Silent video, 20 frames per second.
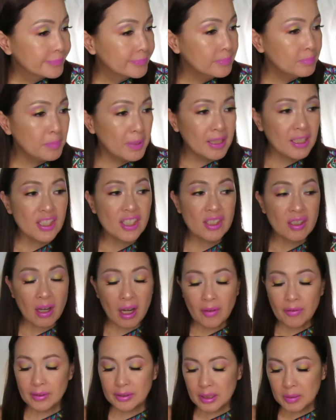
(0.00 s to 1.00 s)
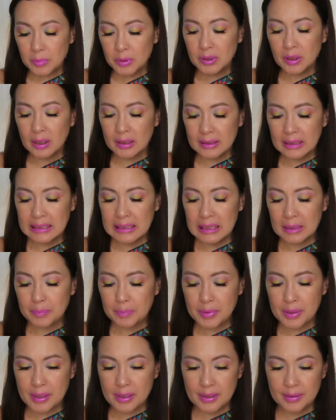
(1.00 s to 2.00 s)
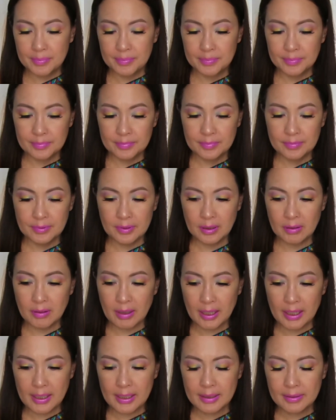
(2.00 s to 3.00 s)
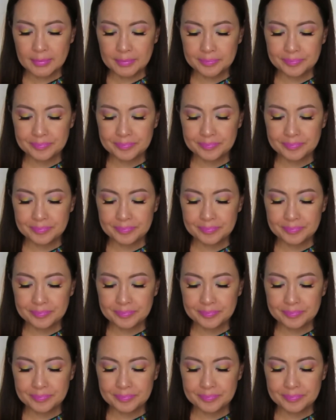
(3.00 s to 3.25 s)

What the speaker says: But it's comfortable on the lips. Alright?